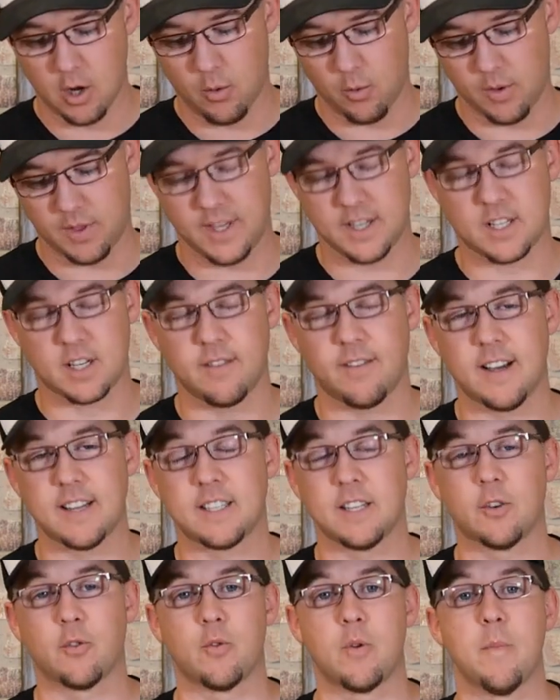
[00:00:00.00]
With this
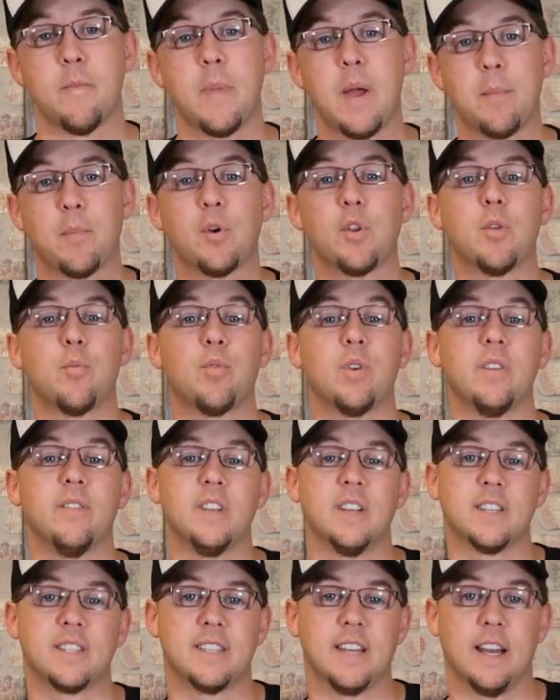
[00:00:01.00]
device, it'll remember the
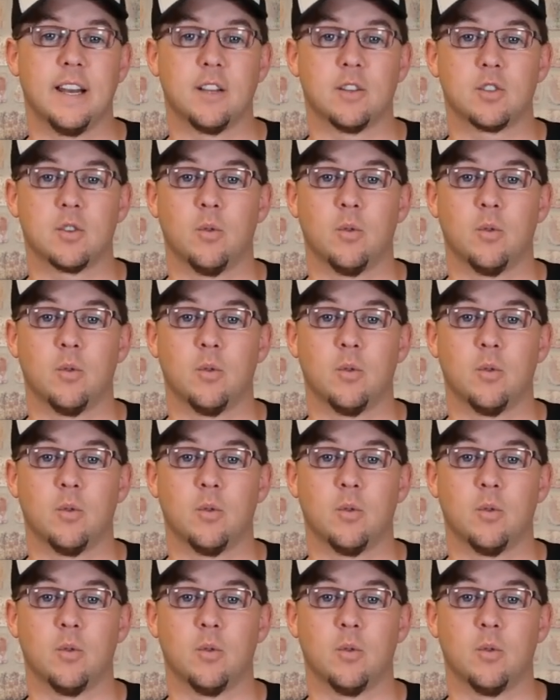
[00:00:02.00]
previous settings.